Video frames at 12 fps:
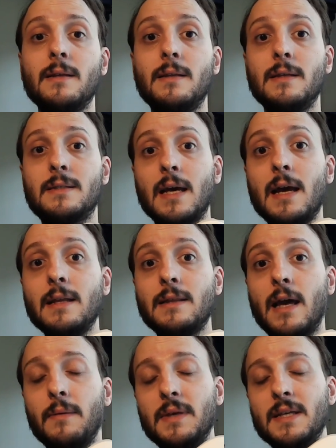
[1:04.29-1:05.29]
its
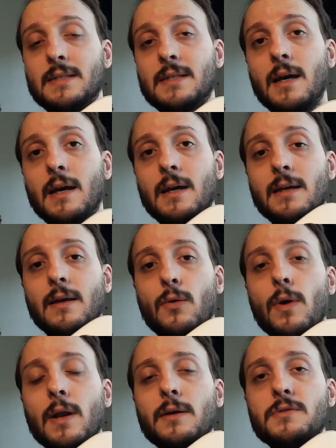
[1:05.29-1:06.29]
runtime inside the
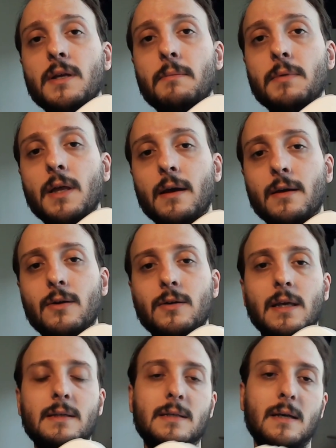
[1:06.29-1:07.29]
Qualcomm Snapdragon
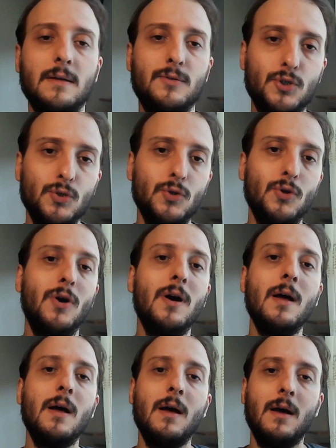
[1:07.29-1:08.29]
XR2
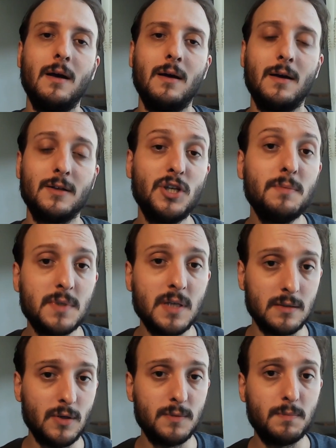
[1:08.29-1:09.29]
uh, chipset
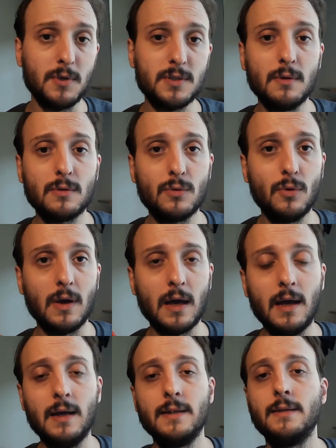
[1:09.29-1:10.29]
so it's possible to
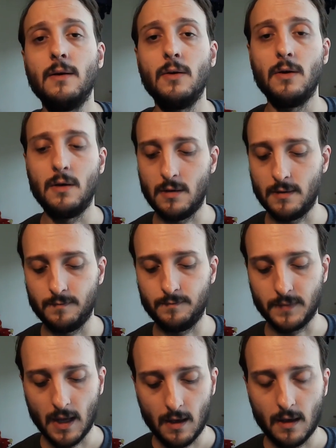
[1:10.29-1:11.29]
run on
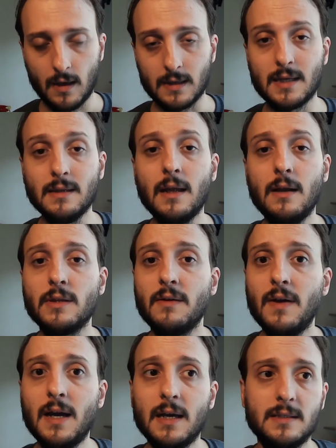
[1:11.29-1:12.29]
a standalone
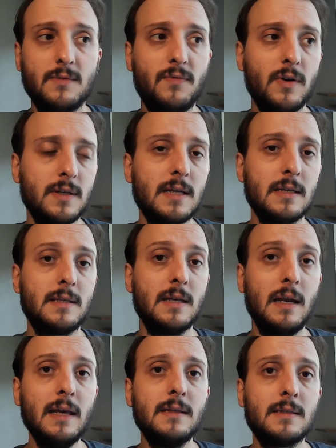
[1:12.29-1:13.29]
device for instance the
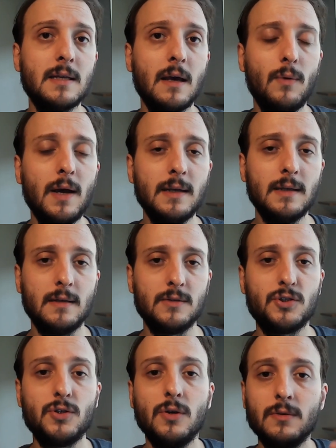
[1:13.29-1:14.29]
Lynx R1 has
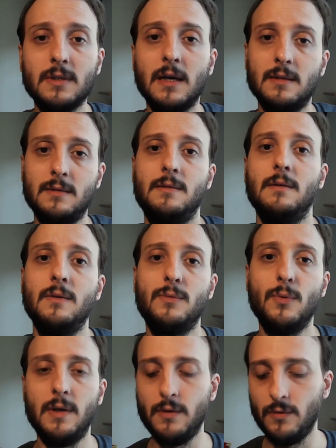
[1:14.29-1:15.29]
shown that it
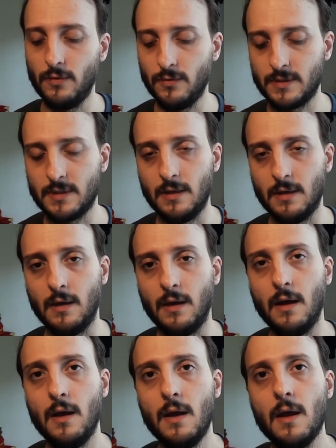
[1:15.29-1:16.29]
will use
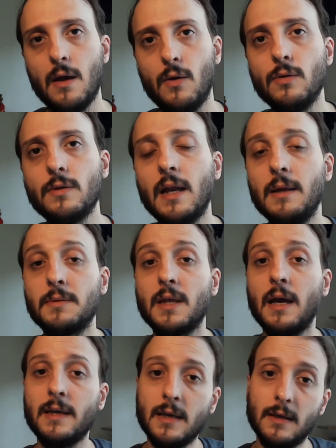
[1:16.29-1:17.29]
the Ultraleap
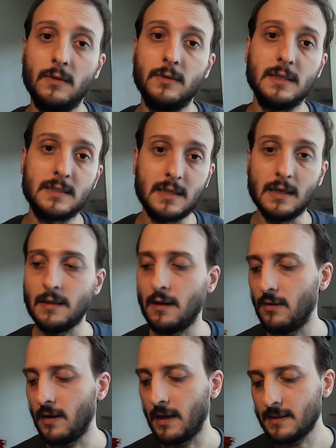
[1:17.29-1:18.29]
tracking on its
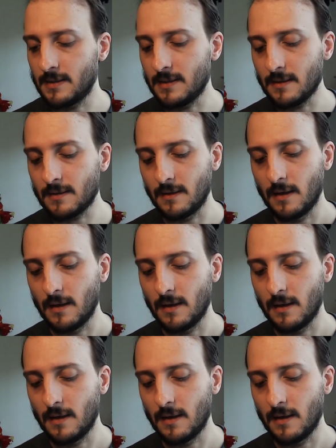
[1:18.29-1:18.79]
standalone headset